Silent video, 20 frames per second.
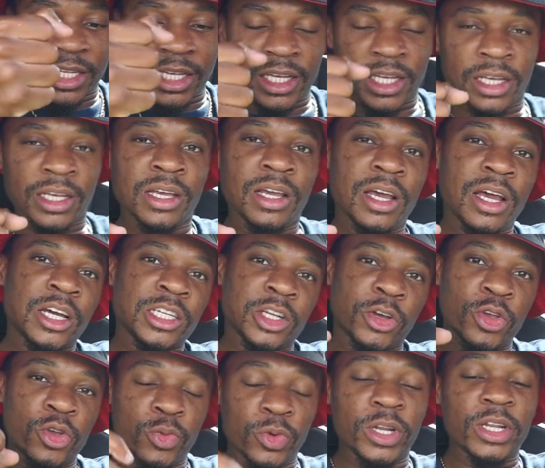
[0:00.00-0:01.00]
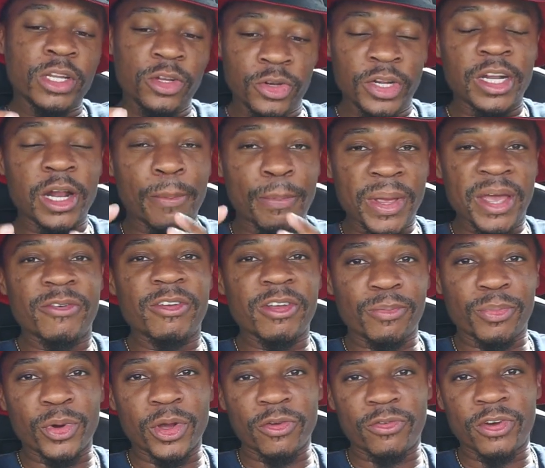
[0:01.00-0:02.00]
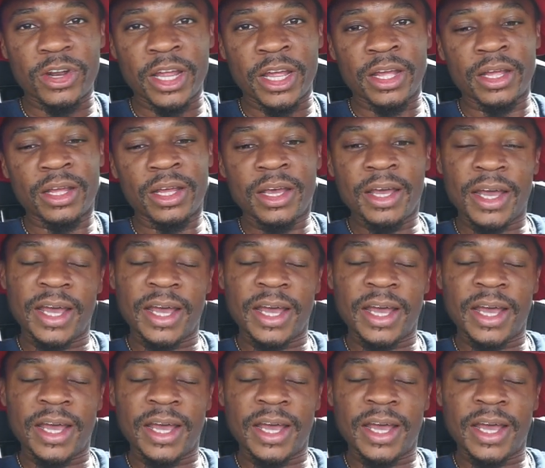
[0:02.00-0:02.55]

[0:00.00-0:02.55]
thing. So you need a pivot point for that,